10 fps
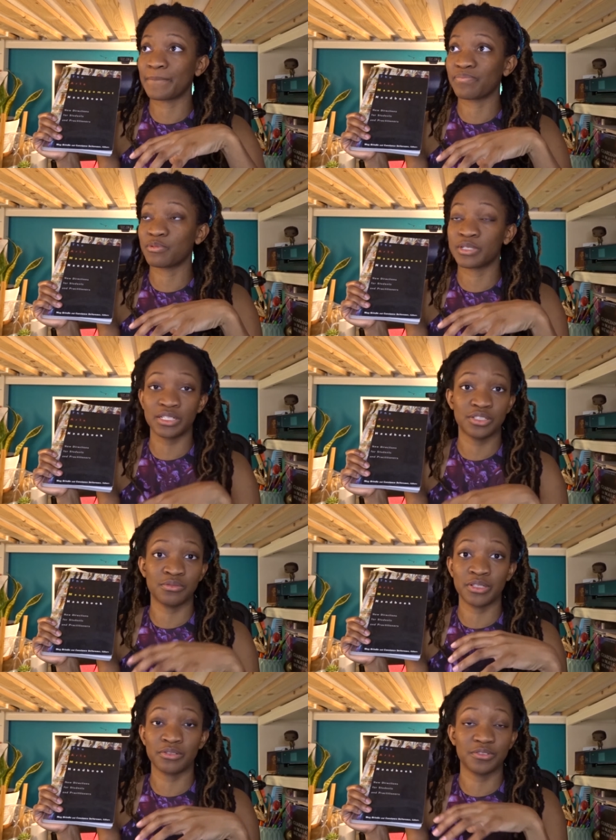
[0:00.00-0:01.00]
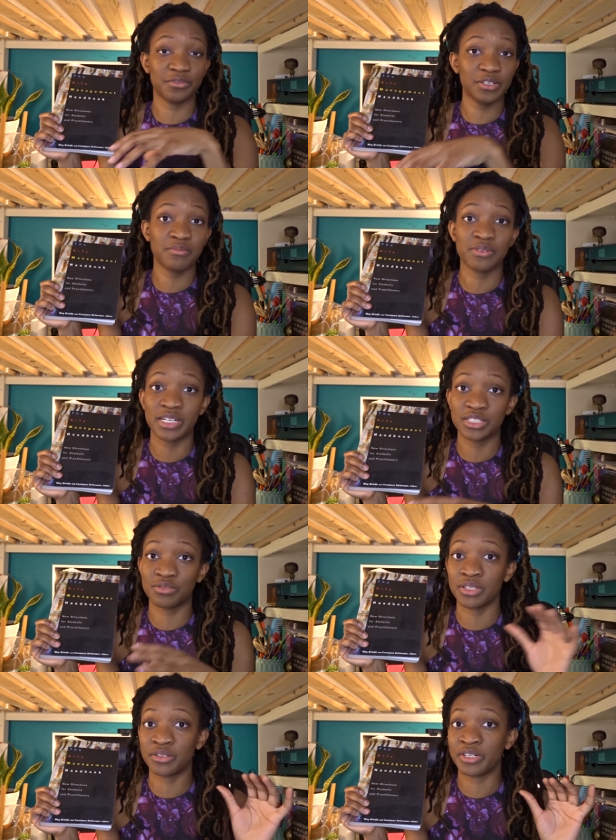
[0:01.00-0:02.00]
production, whether it's a film production,
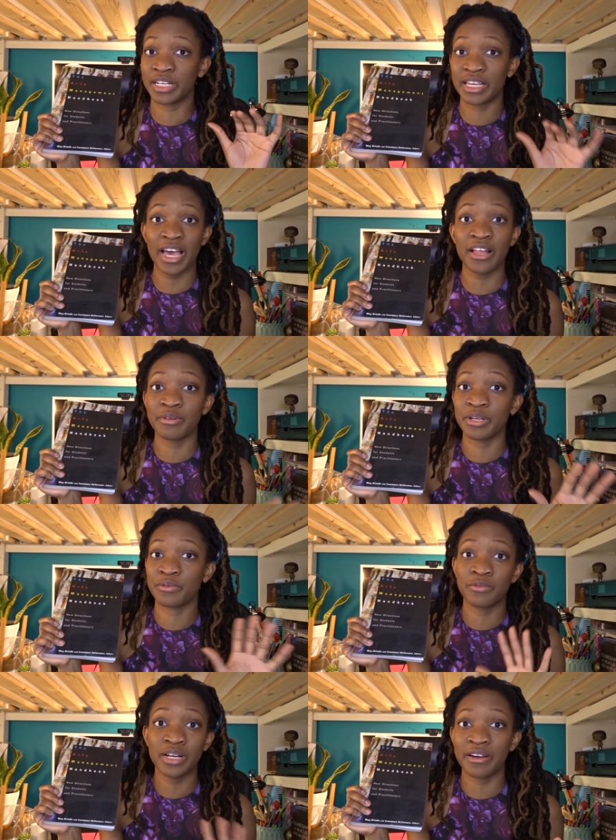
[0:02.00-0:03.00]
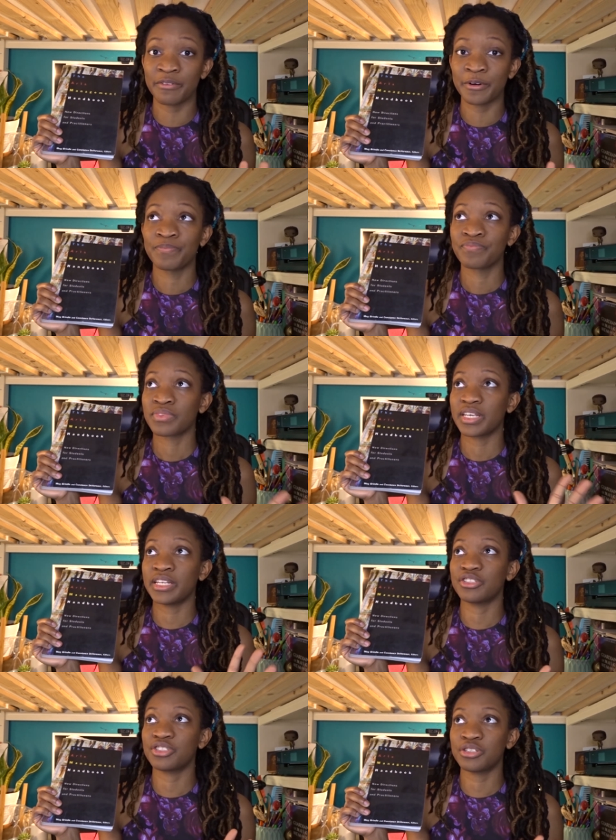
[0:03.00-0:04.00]
whether you're in a gallery or whatever. And
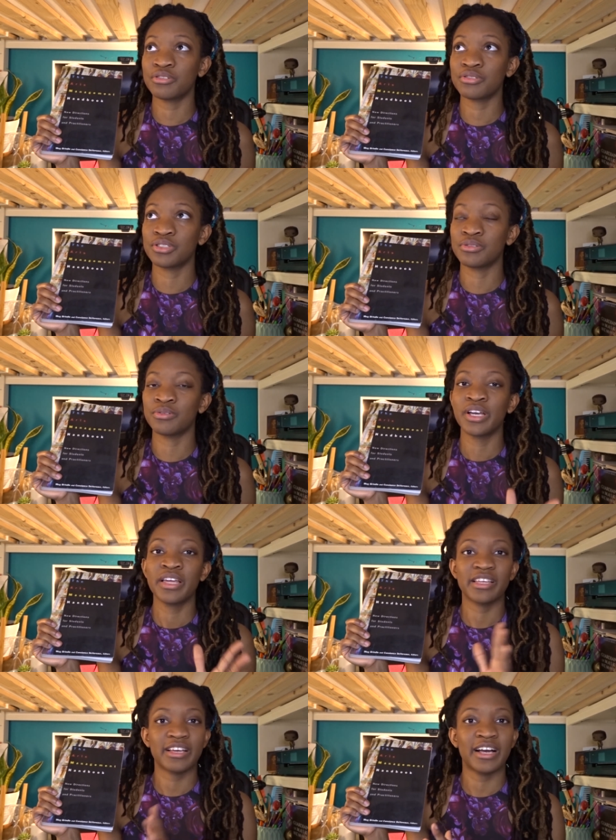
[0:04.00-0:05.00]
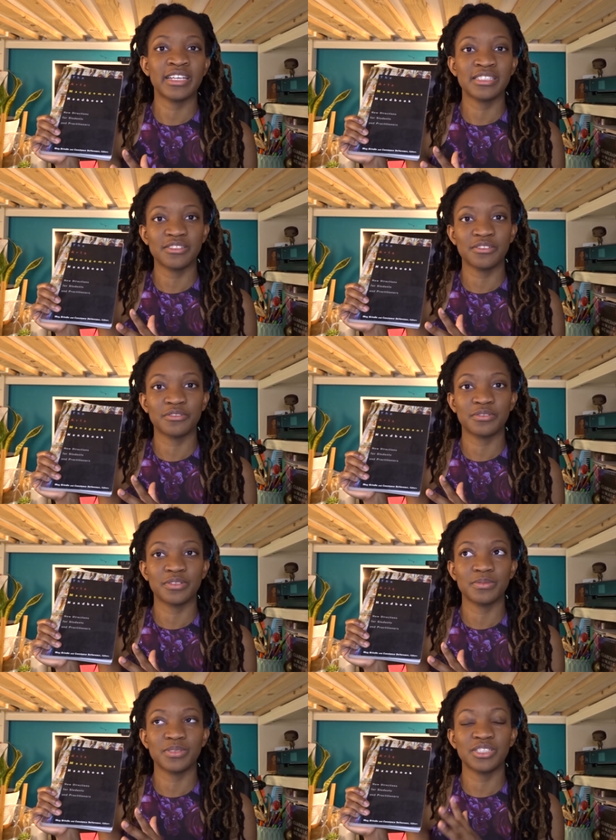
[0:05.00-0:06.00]
it shows you the kinds of
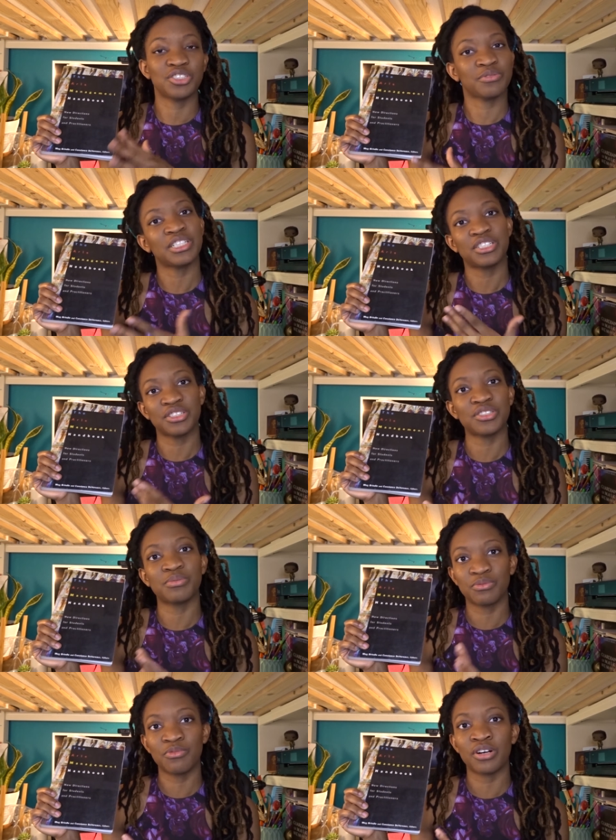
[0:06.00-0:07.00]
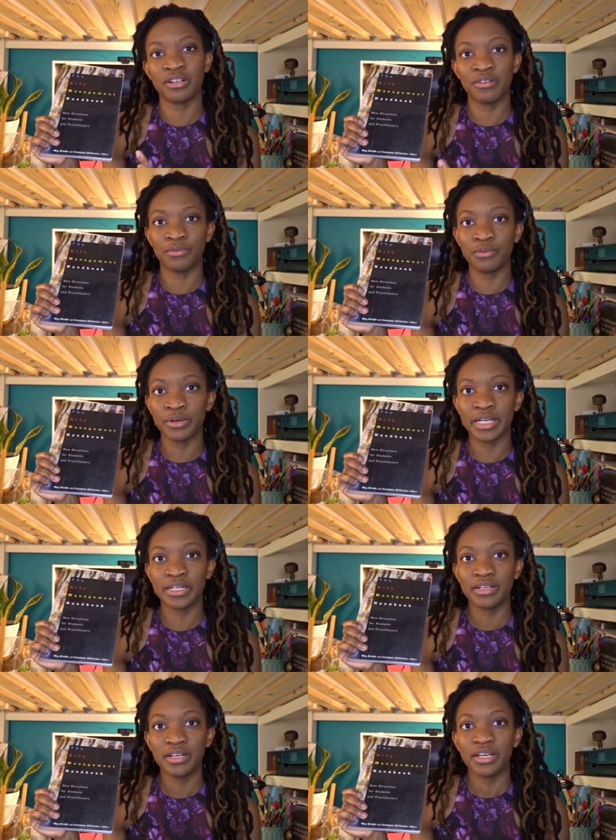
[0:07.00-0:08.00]
situations you would want to avoid
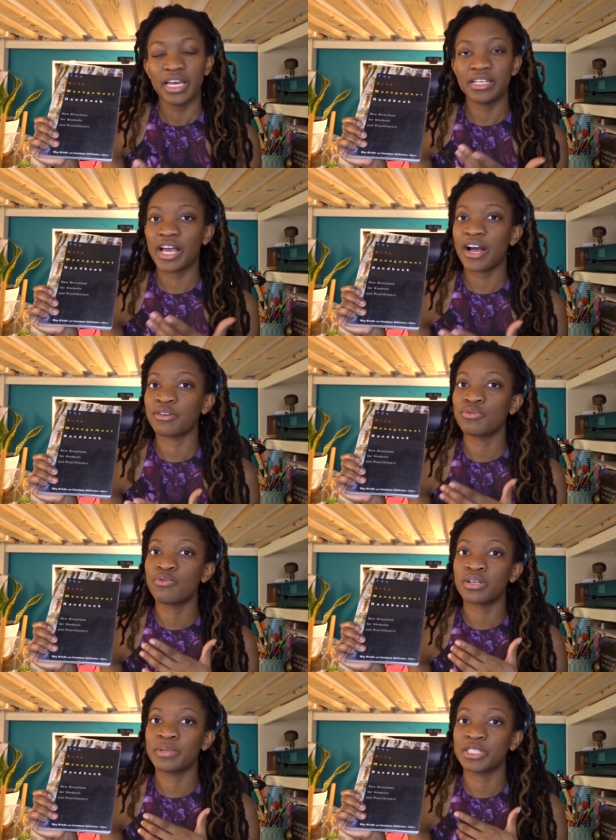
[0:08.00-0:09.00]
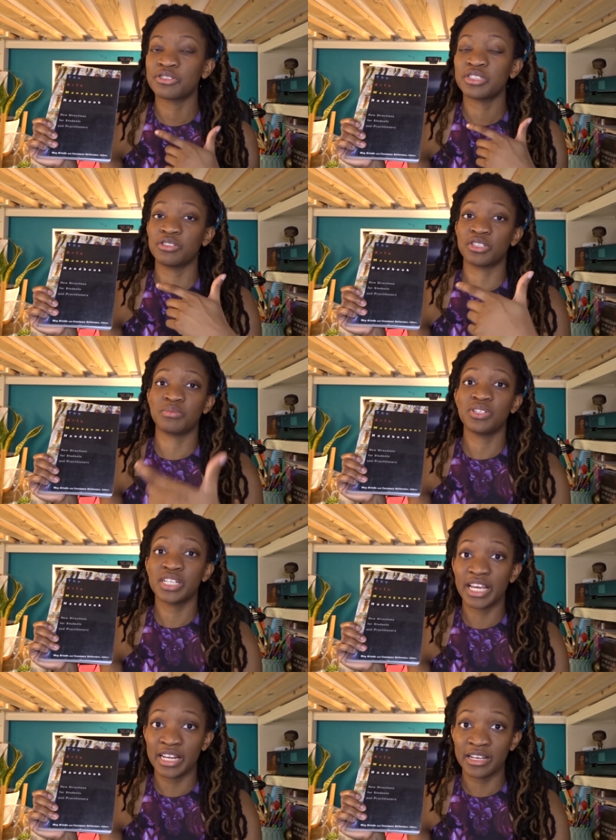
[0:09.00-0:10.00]
and how you want to make sure that you're
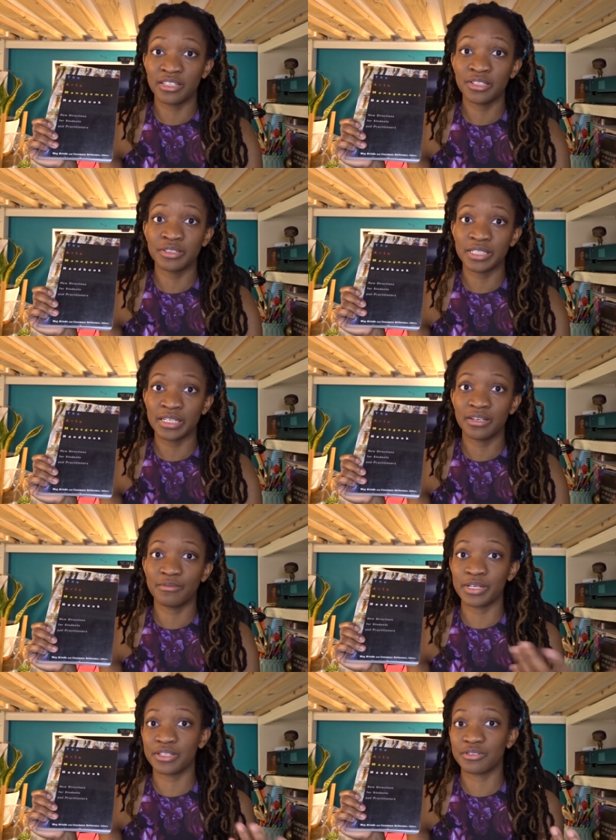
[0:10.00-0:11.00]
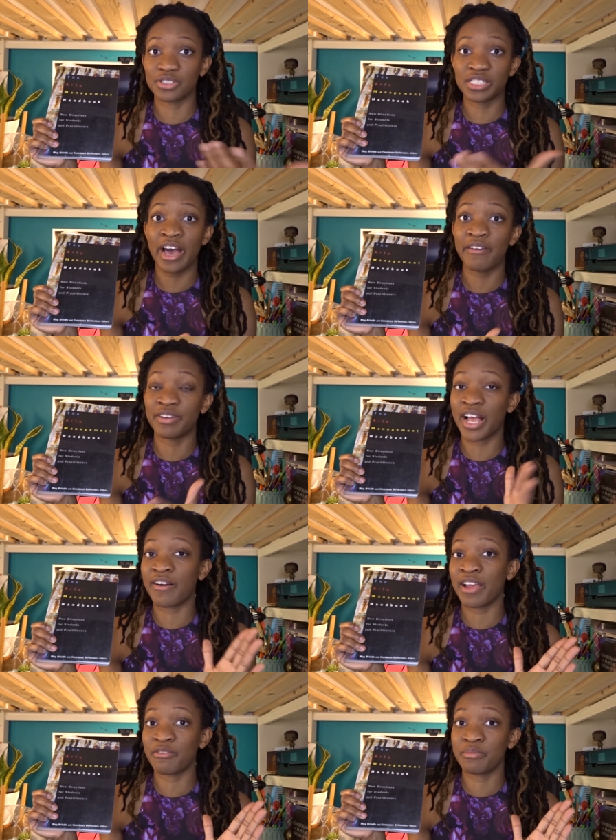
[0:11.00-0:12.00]
communicating clearly with your staff and how
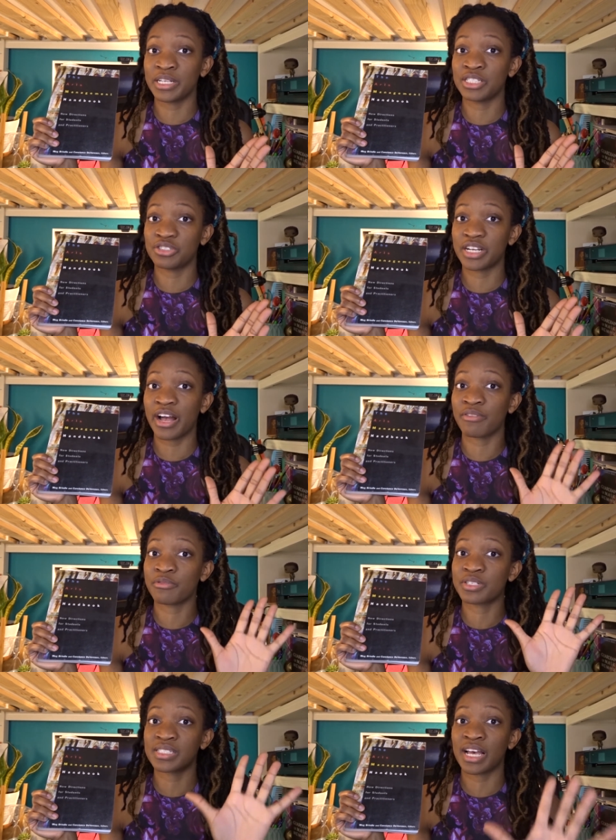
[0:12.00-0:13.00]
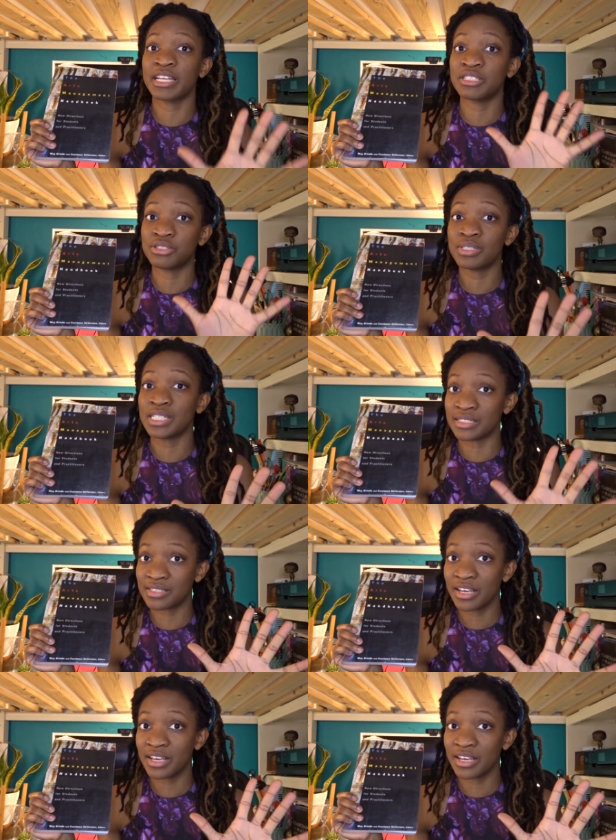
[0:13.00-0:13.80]
everybody should have their assigned duties.